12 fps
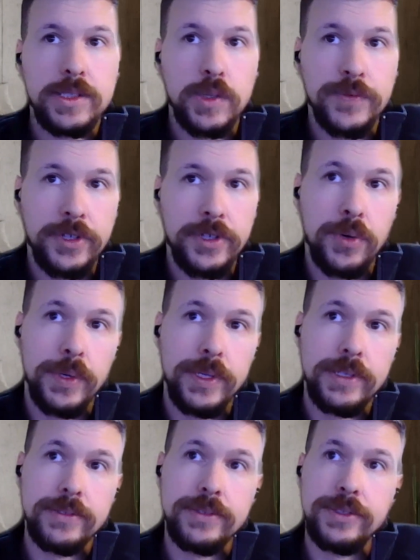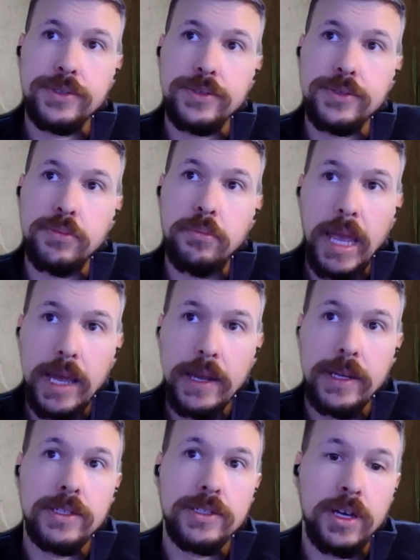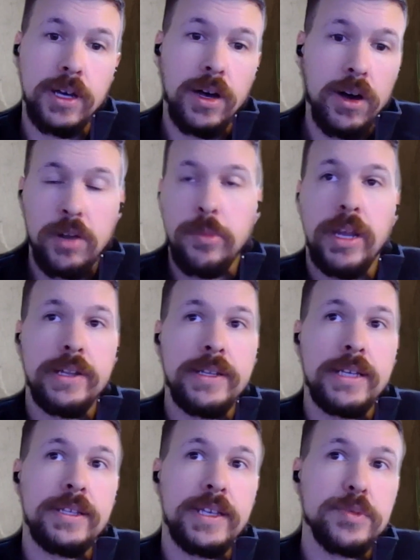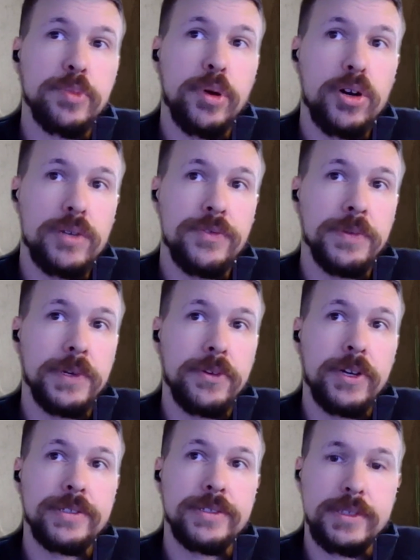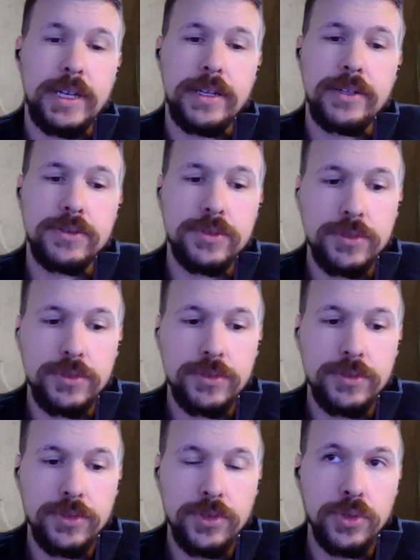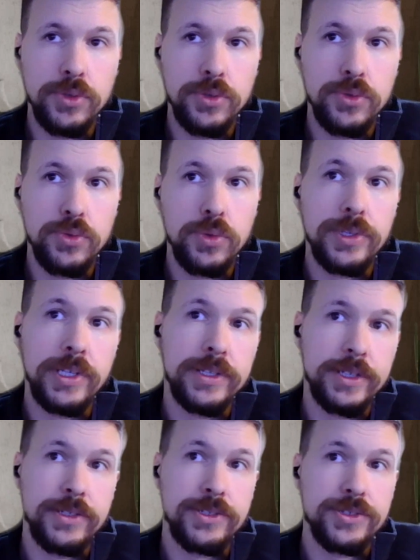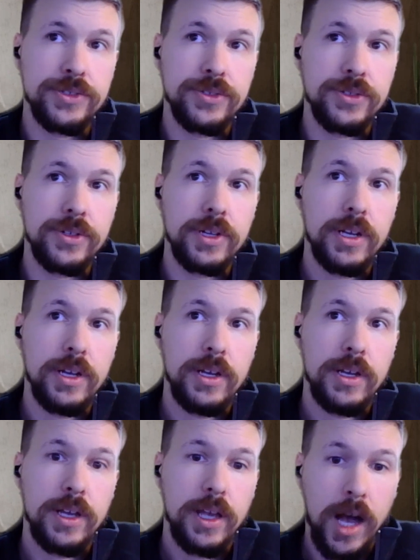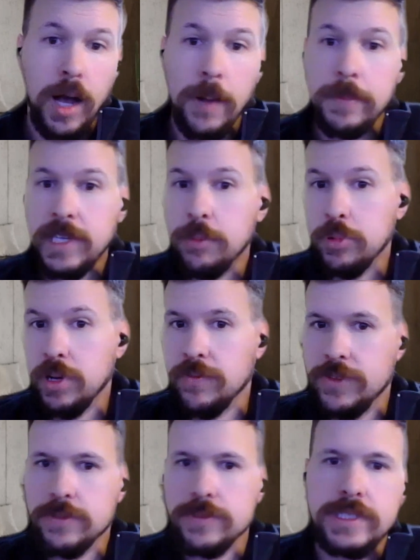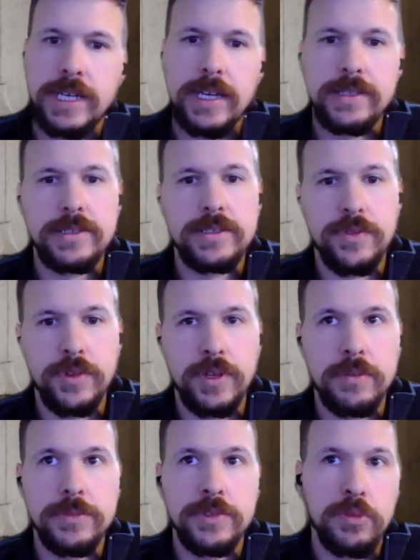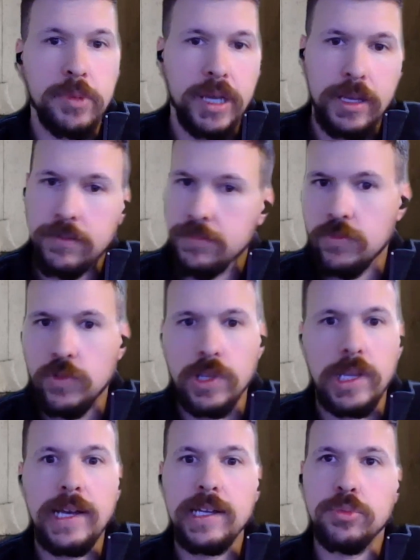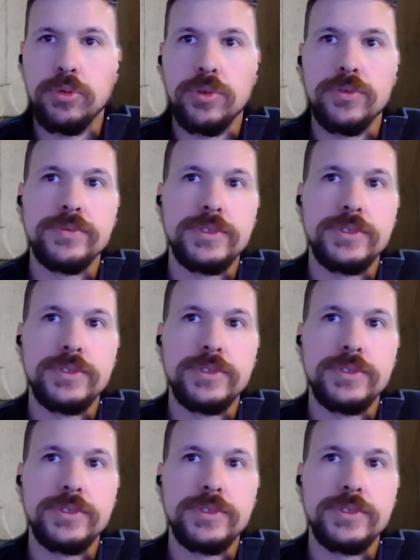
So if you're going to manage automated testing as part of your regression cycle, you will need to ensure upkeep of those tests for them to remain reliable.